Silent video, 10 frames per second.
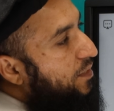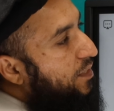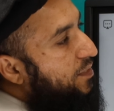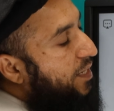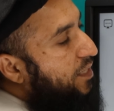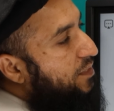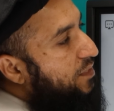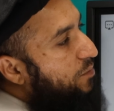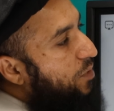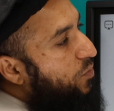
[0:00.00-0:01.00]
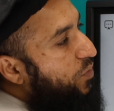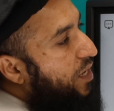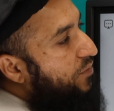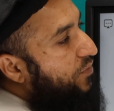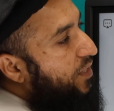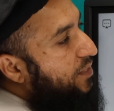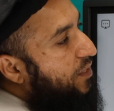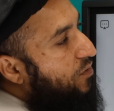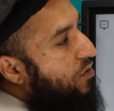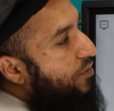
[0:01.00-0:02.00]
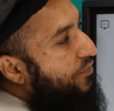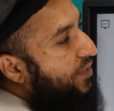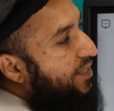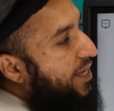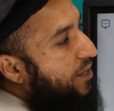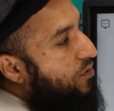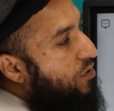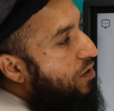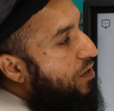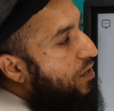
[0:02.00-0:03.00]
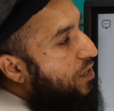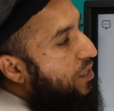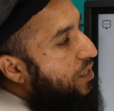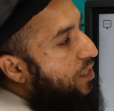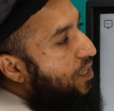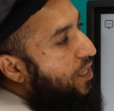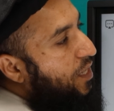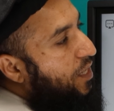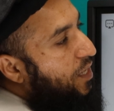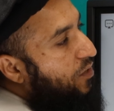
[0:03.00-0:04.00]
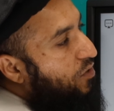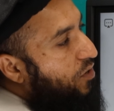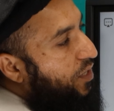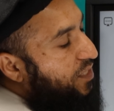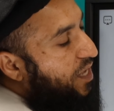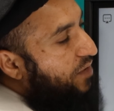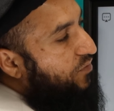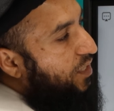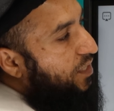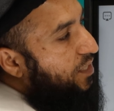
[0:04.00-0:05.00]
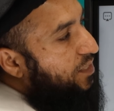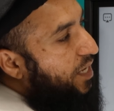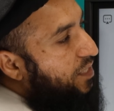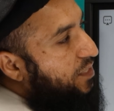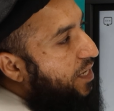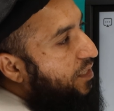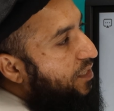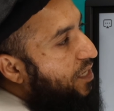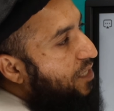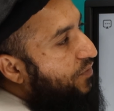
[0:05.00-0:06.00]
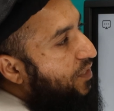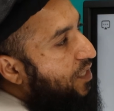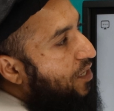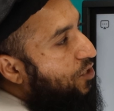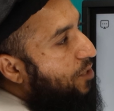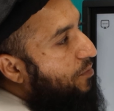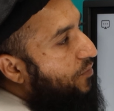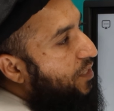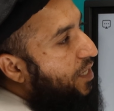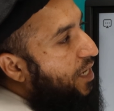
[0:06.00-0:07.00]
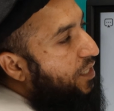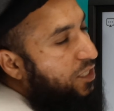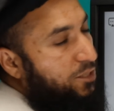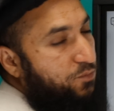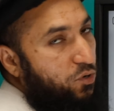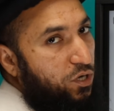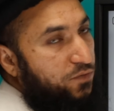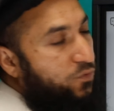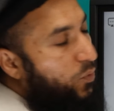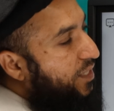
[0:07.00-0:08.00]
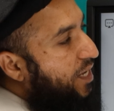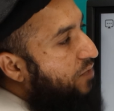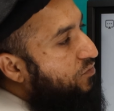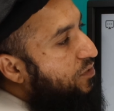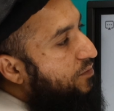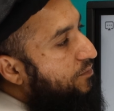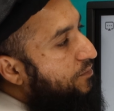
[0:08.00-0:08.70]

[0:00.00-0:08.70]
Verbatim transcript: The second syllable we have is ra fatha ra. Ra is heavy in this case, and it has fatha on top of it, and it is prolonged for one count.